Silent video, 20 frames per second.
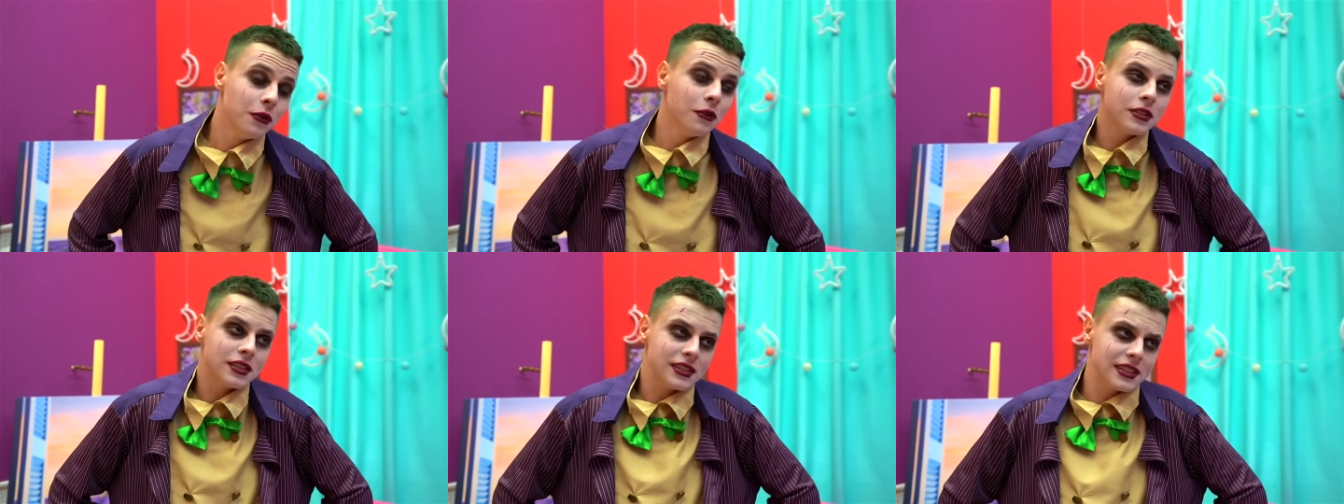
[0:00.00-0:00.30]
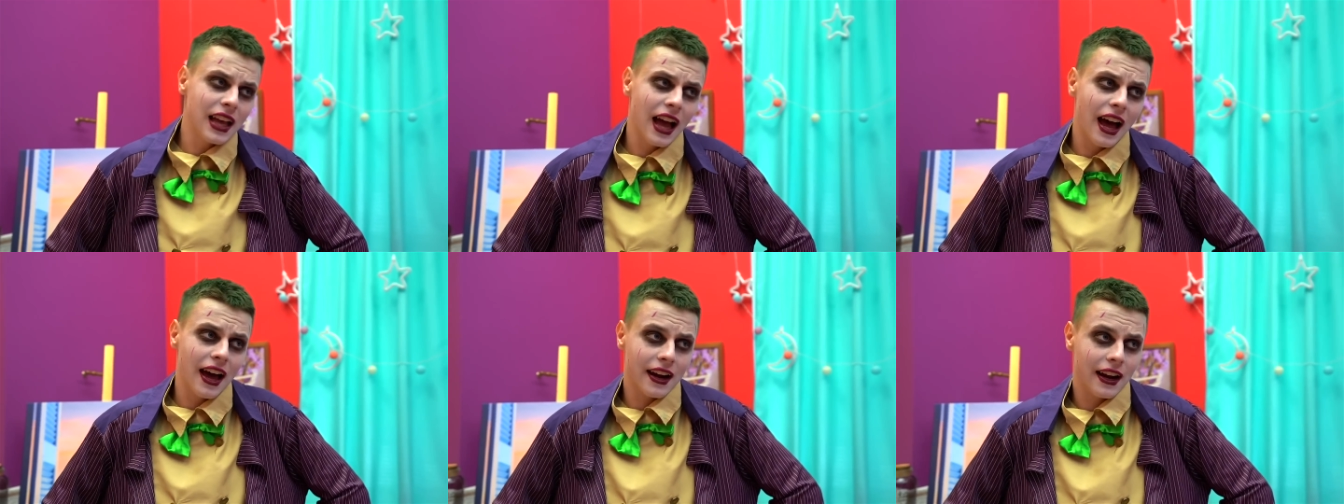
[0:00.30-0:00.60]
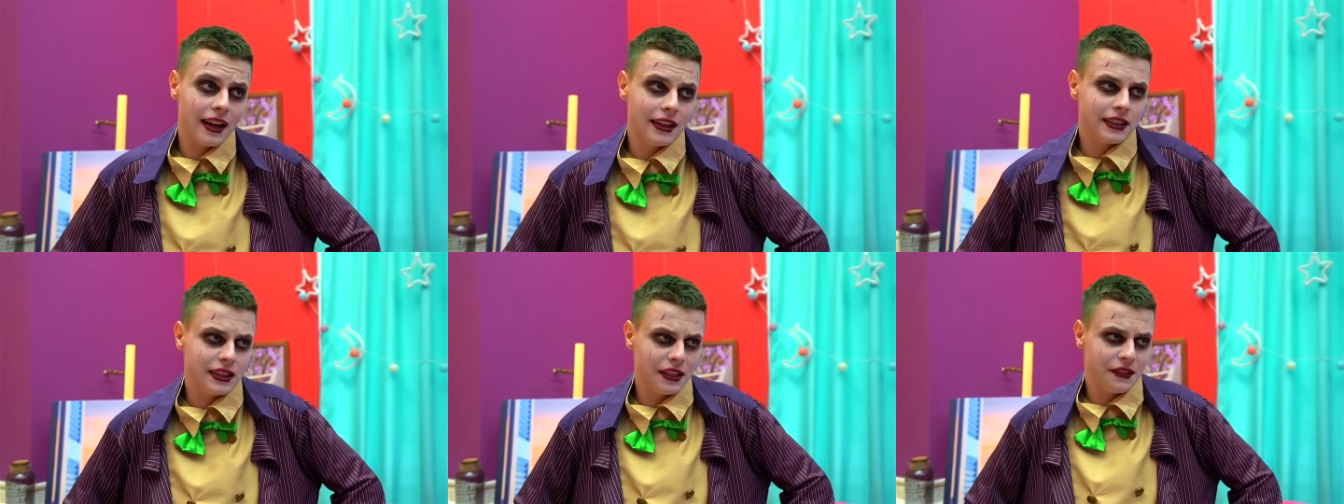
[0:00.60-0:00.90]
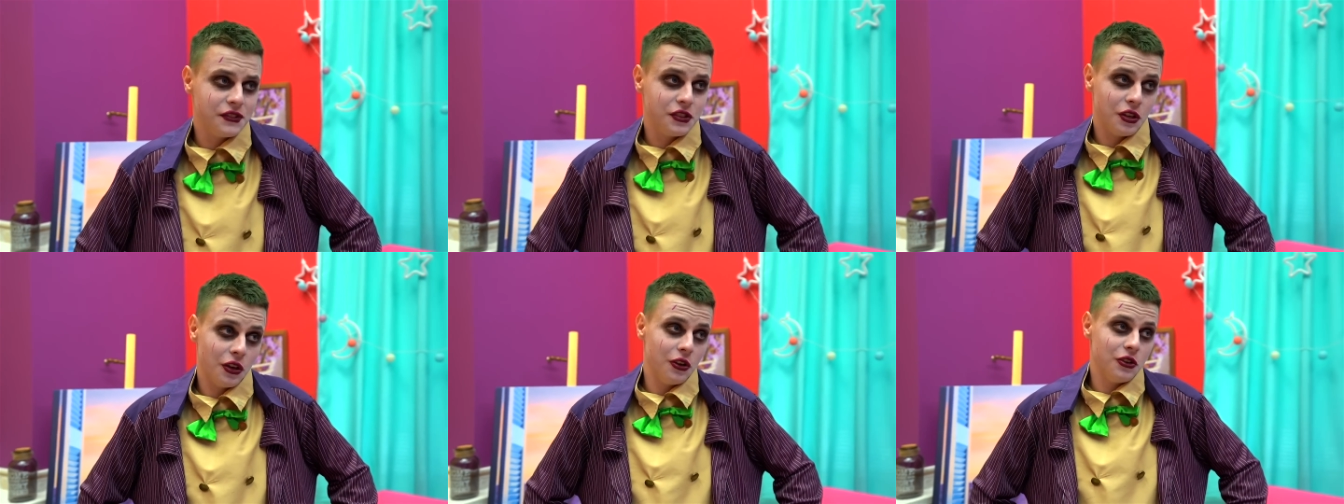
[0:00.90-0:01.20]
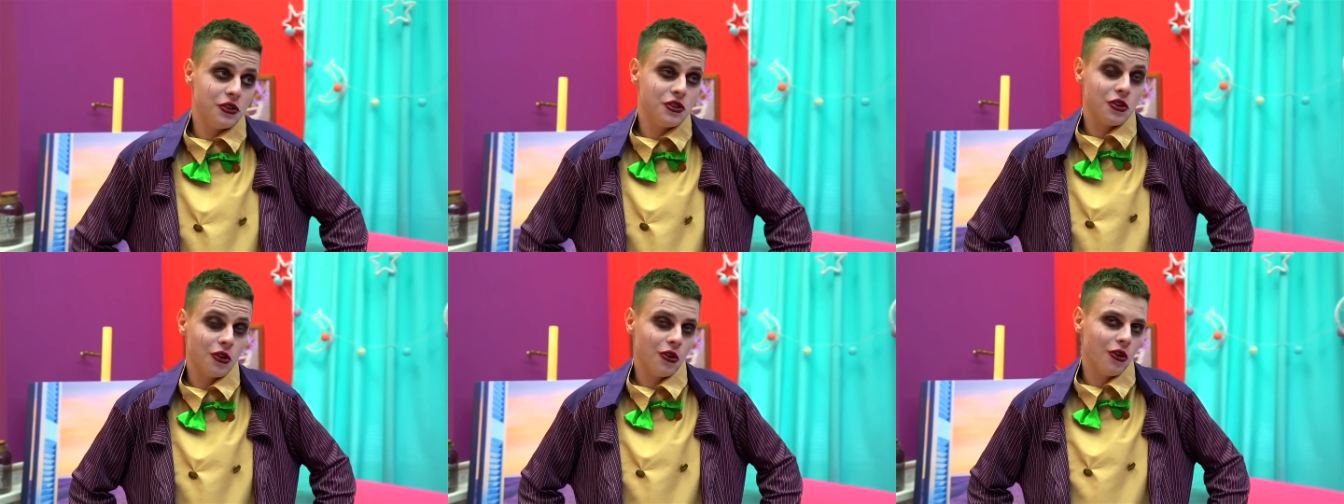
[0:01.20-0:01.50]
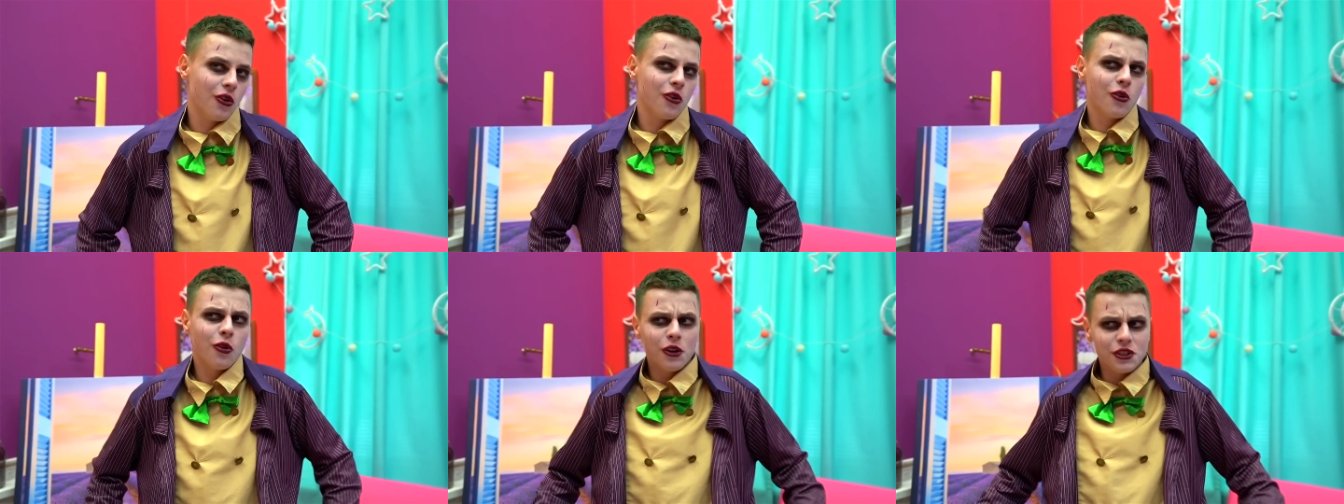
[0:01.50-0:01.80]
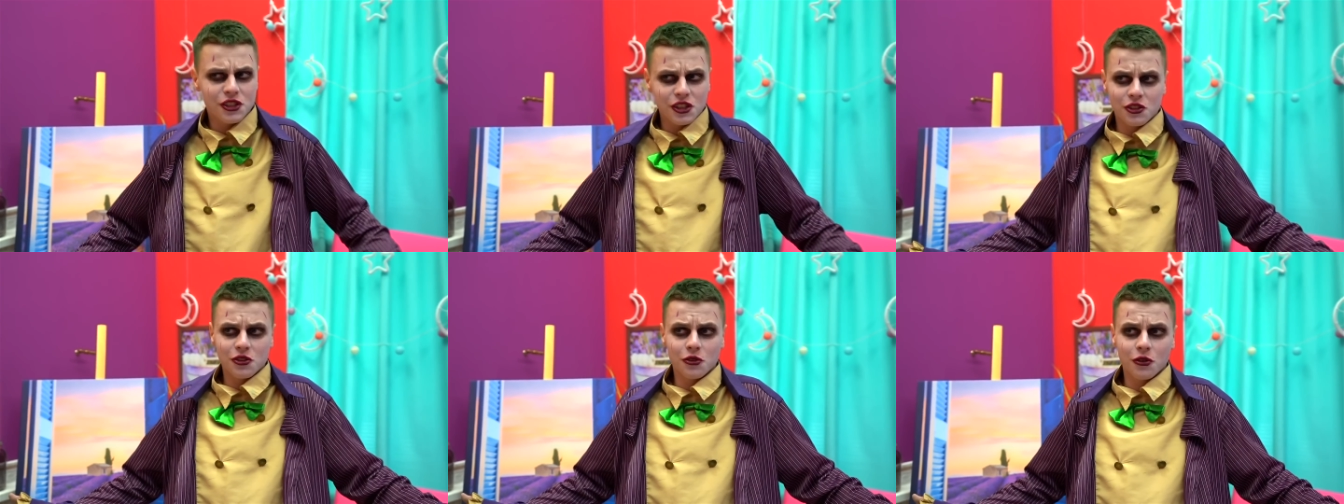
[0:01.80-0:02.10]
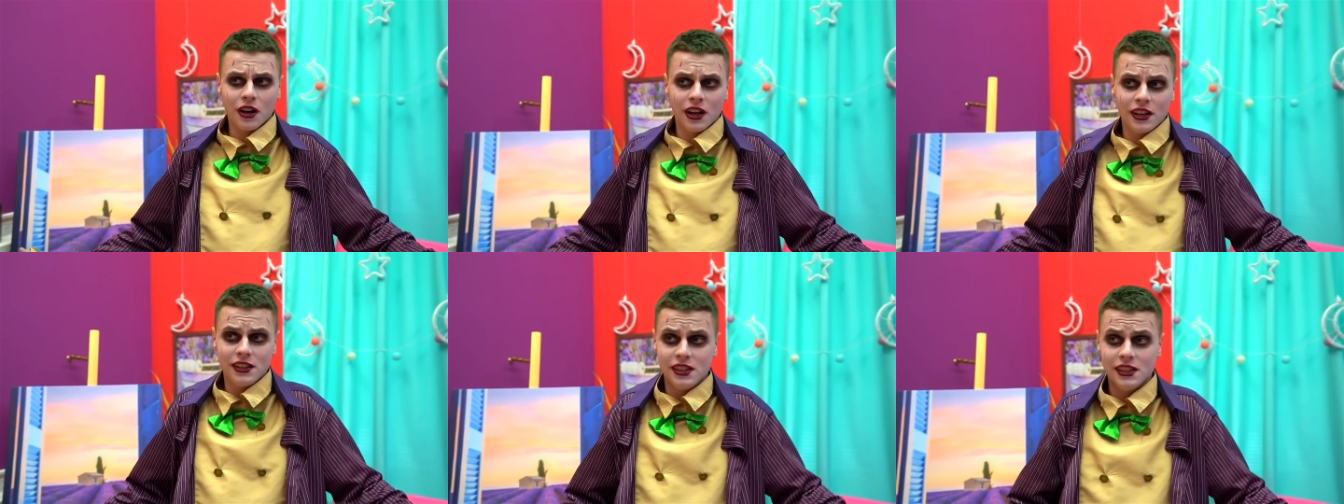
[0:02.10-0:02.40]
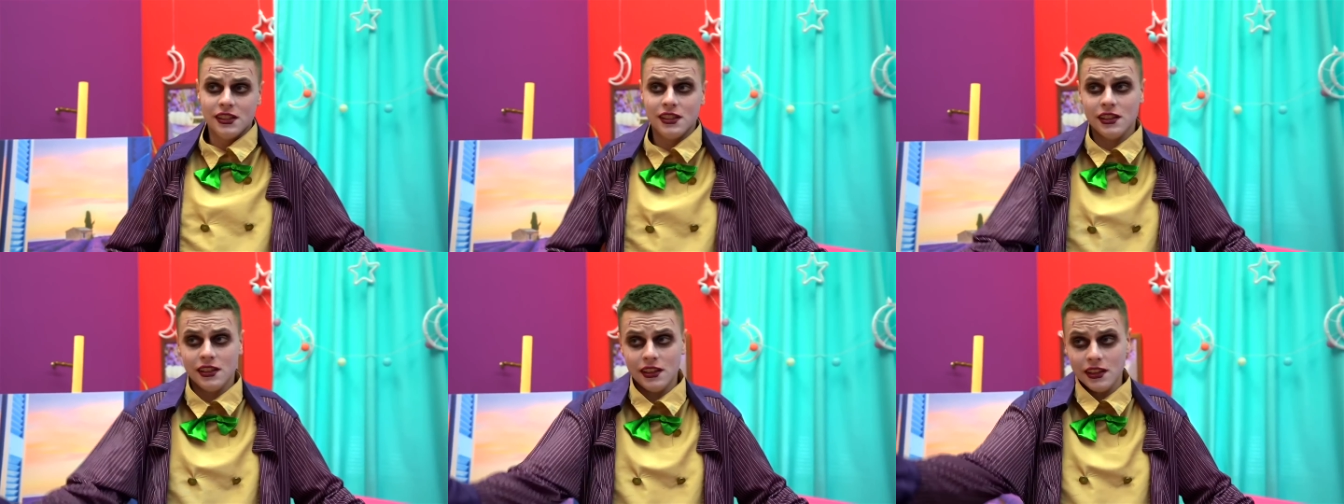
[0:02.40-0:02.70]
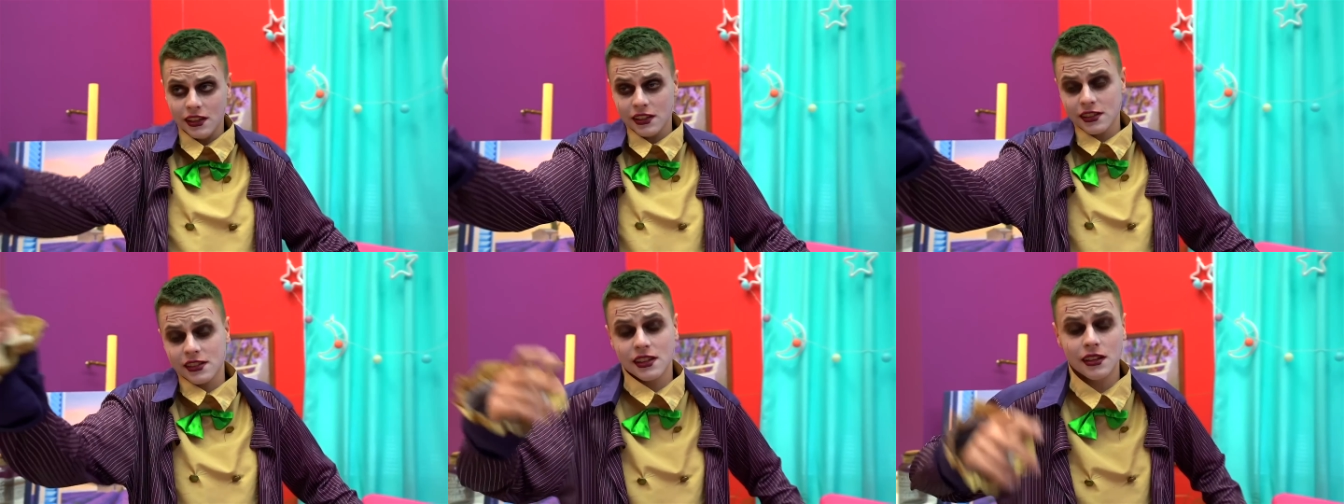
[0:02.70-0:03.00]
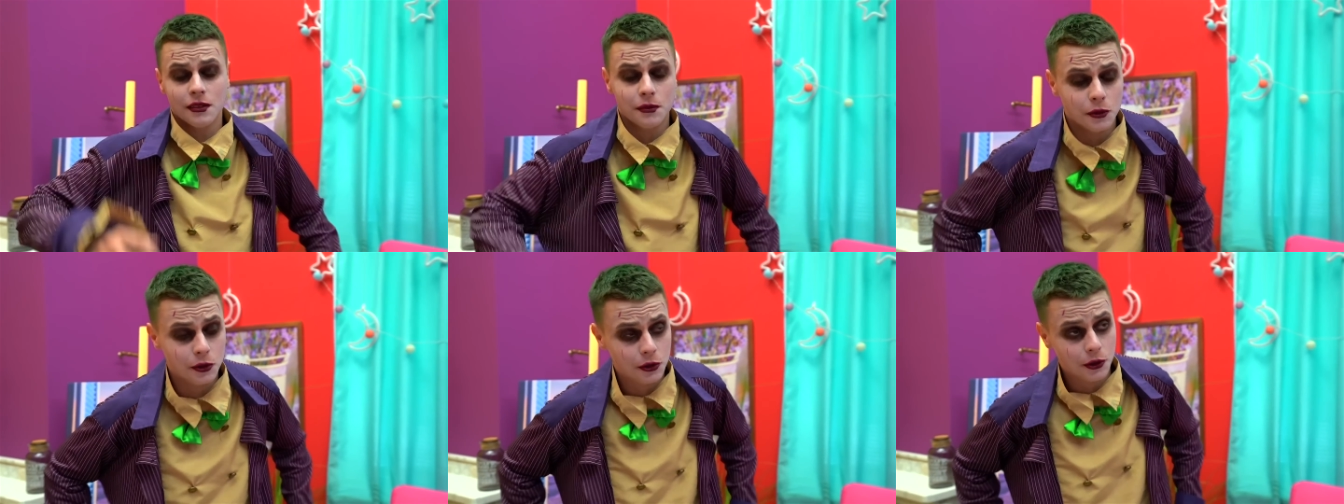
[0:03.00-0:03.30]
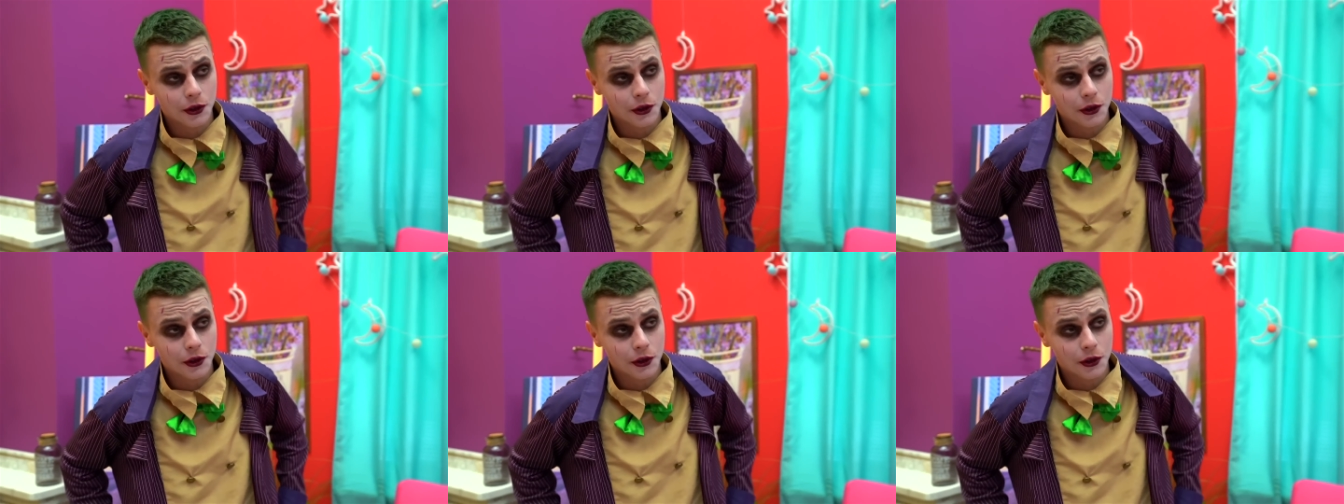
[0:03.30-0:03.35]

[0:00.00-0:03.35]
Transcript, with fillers: Well, Sarah, do you still want to live home or